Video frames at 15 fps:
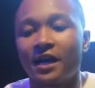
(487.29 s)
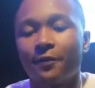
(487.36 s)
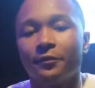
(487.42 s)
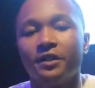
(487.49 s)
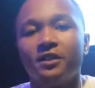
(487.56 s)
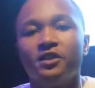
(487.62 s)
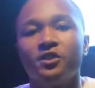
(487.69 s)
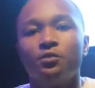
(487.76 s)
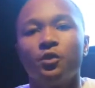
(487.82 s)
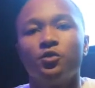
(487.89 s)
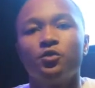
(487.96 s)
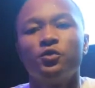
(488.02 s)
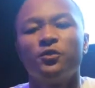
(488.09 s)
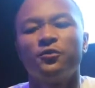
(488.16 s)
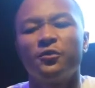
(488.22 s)
I really just
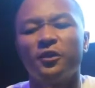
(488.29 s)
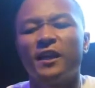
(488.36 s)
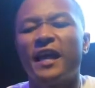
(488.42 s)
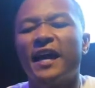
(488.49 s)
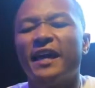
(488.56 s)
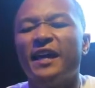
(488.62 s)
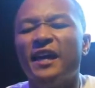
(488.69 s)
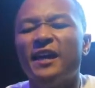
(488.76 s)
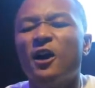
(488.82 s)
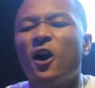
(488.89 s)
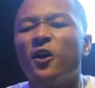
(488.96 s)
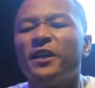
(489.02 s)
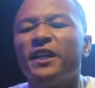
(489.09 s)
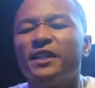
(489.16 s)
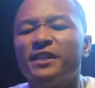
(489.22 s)
want you to feel like,
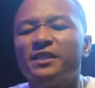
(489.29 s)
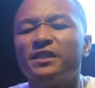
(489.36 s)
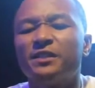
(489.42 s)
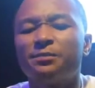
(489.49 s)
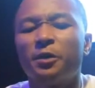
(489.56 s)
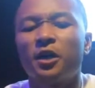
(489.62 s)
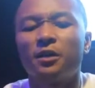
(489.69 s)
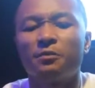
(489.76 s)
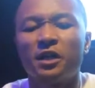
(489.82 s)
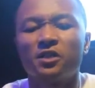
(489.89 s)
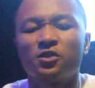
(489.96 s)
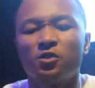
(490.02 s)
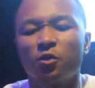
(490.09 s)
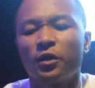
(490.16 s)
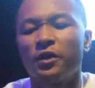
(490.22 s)
oh yeah, this is part of my
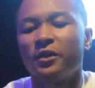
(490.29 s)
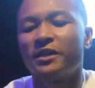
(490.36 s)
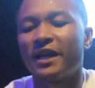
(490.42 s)
story,